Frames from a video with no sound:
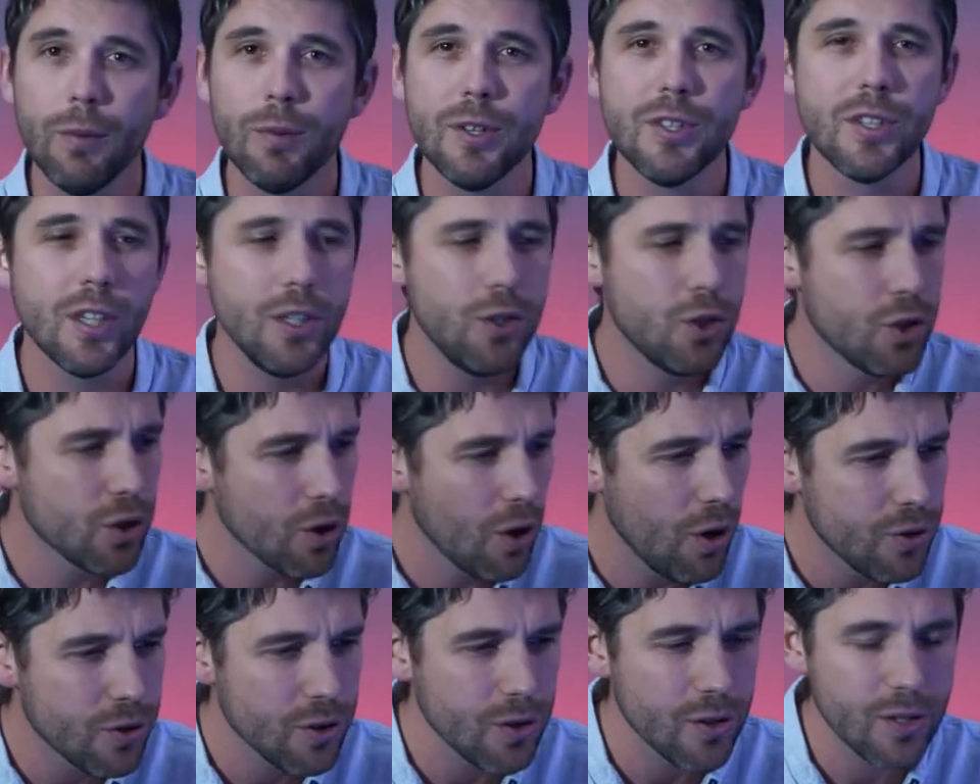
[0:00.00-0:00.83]
We see
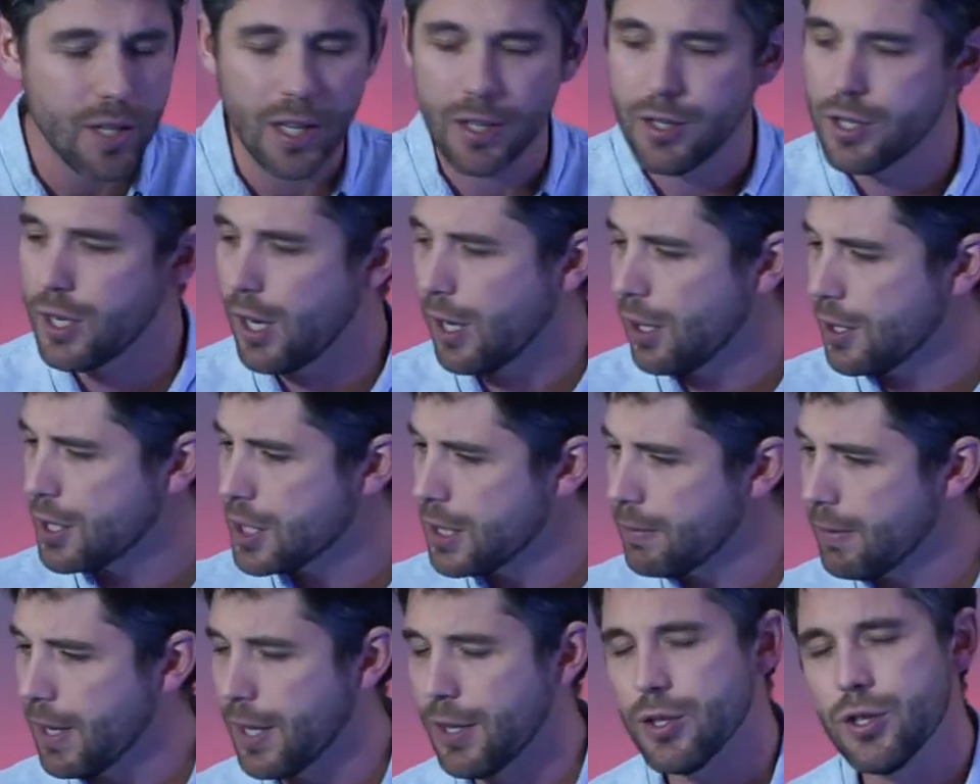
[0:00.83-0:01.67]
churches get jealous
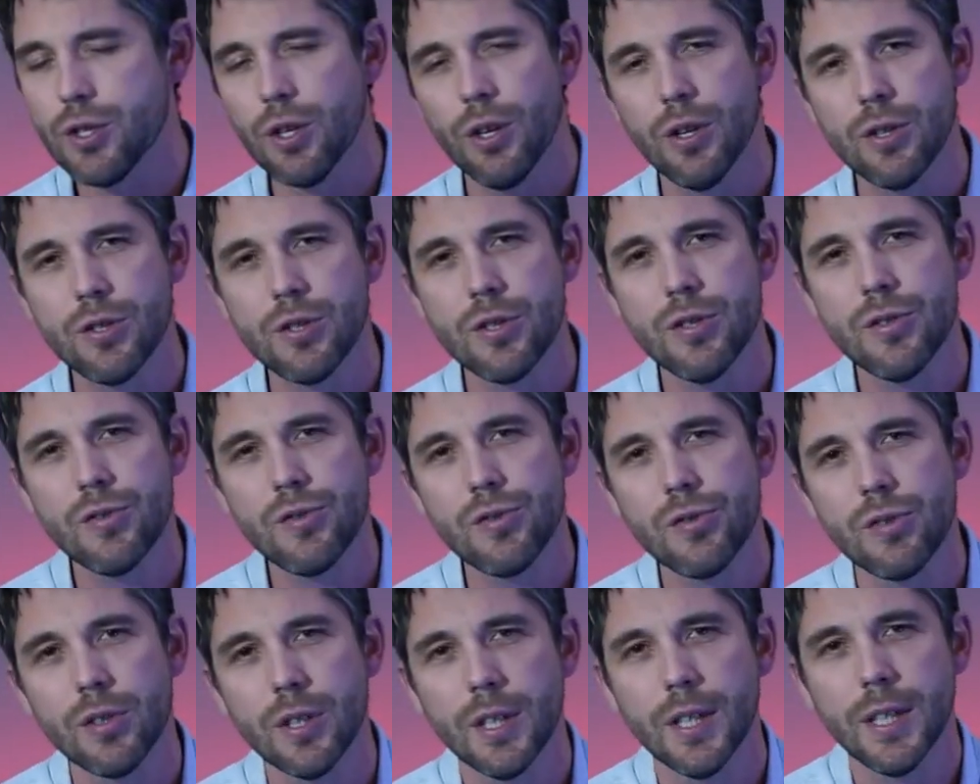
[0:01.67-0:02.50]
of other
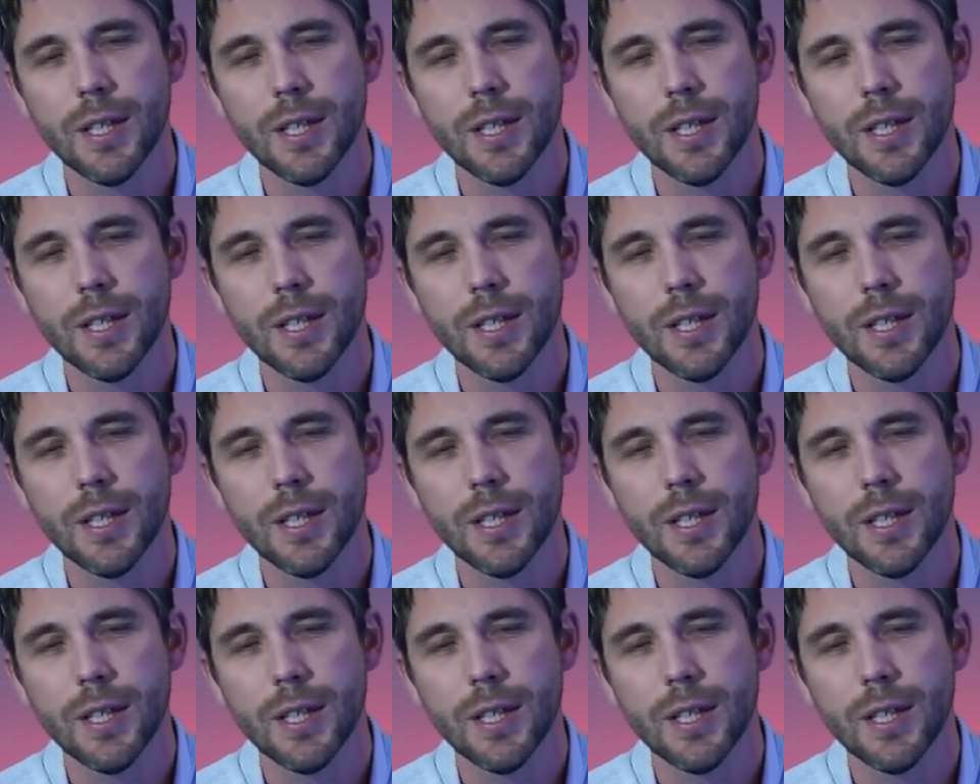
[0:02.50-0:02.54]
churches.